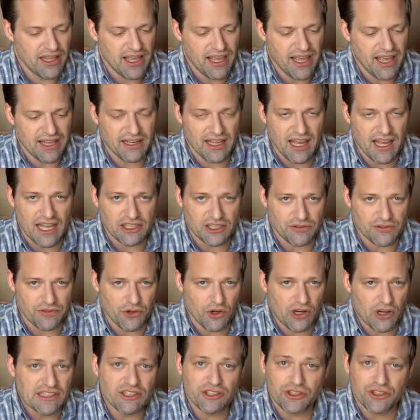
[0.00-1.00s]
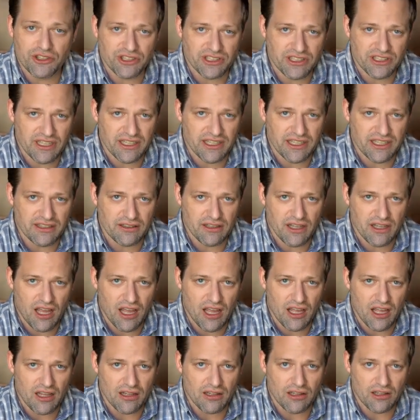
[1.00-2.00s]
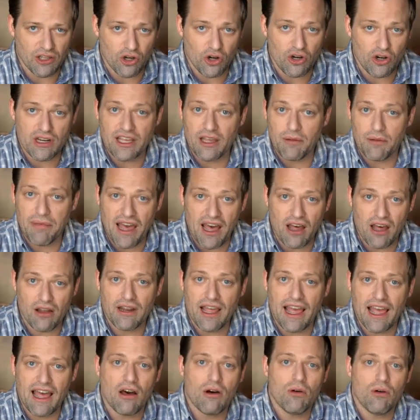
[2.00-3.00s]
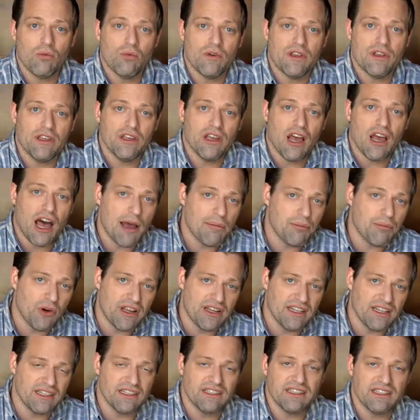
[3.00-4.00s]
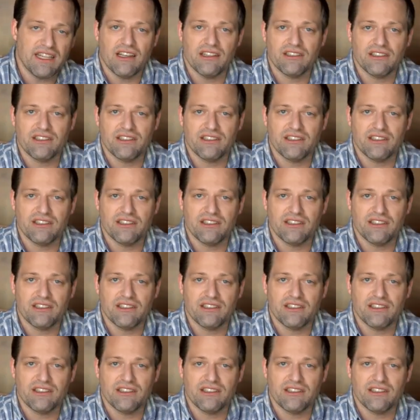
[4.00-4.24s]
And guys, if you're interested in uh, learning about how we operate in the